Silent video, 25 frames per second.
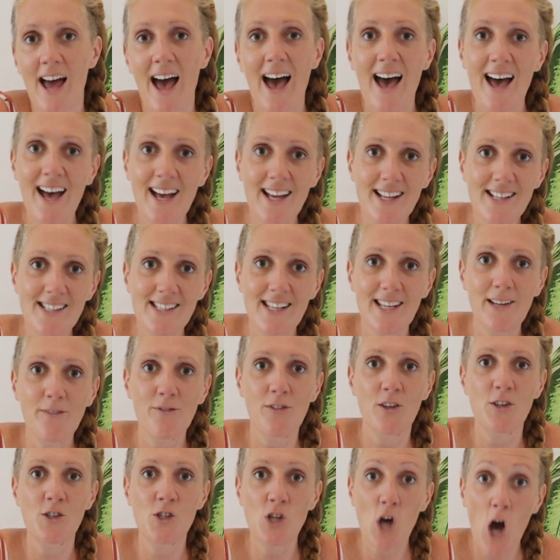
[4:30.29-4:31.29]
and if
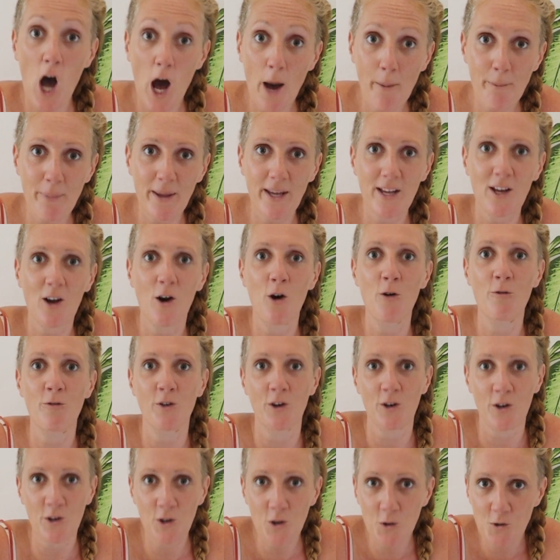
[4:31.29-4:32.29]
the topic of
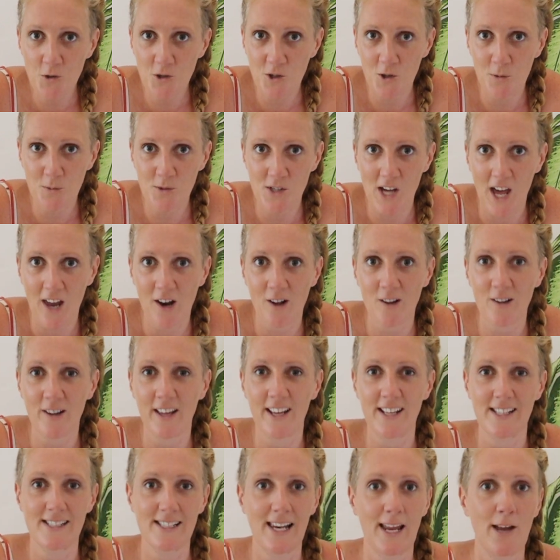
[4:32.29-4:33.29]
your YouTube channel
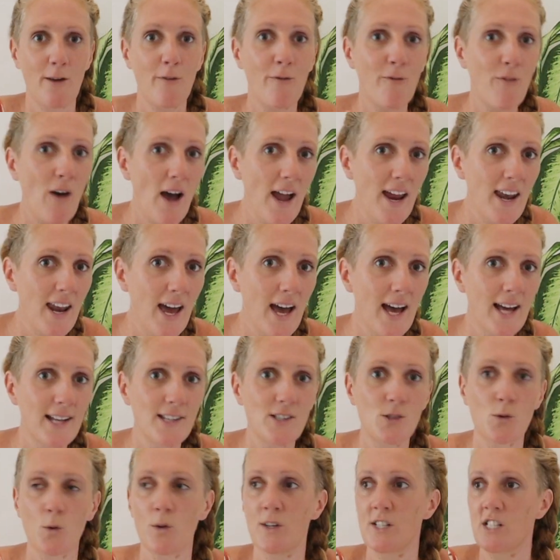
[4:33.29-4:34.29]
is like
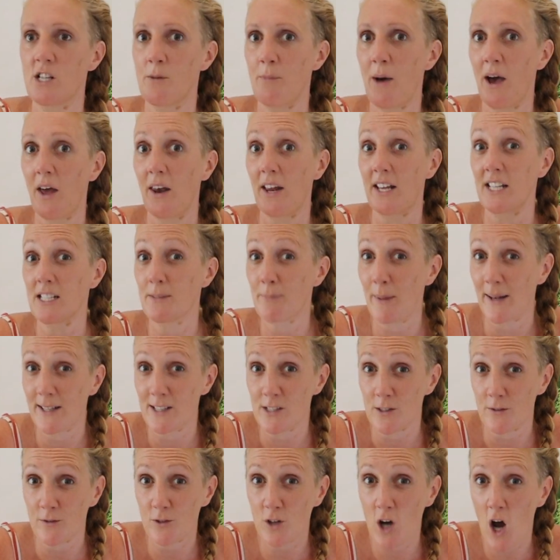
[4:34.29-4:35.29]
finance, or is about
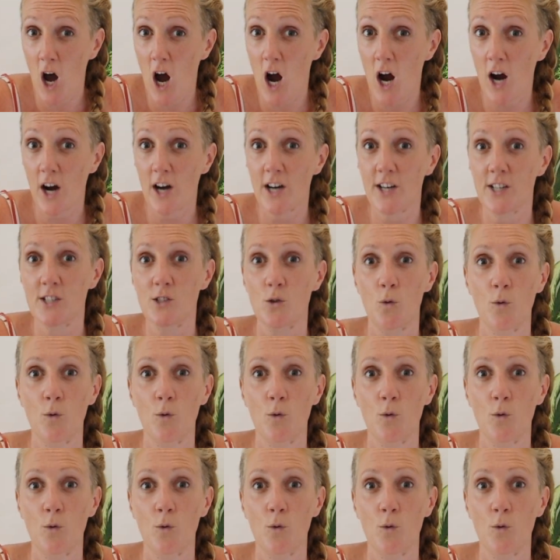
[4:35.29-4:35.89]
expensive cars,